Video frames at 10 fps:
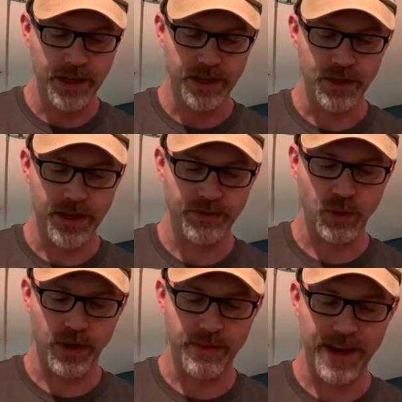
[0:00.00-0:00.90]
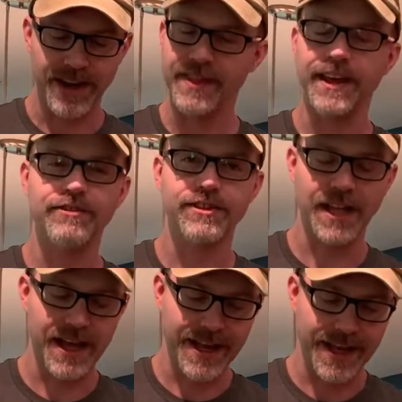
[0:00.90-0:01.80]
You don't have to worry about anything
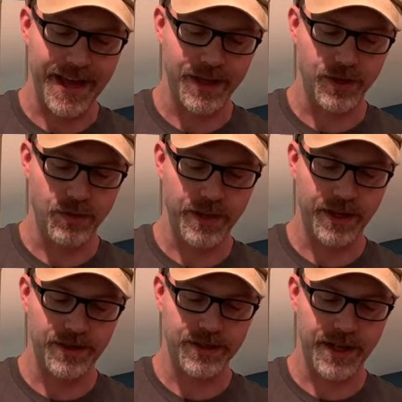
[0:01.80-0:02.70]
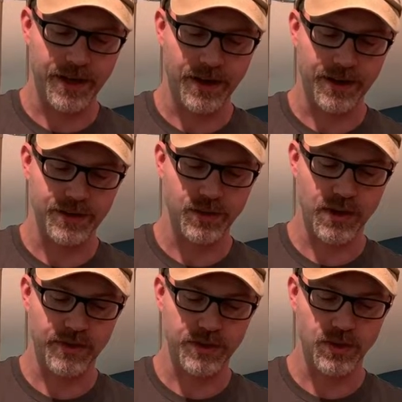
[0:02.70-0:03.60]
flying at you because they are in sort of
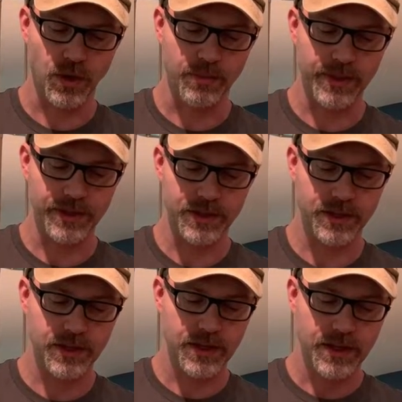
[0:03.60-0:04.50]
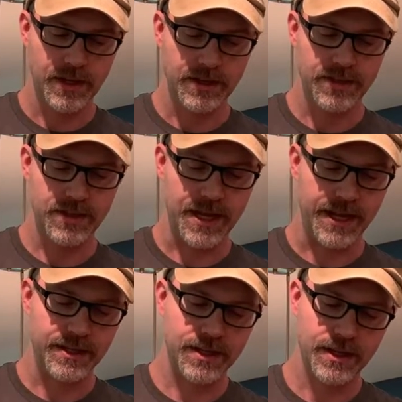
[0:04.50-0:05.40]
a dormant
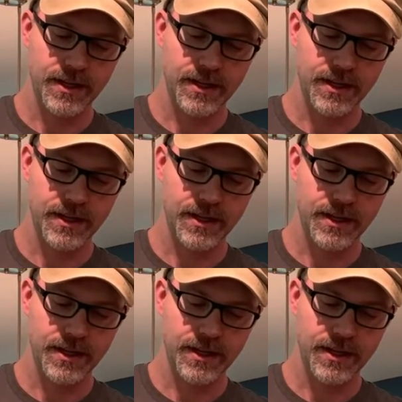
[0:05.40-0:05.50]
state.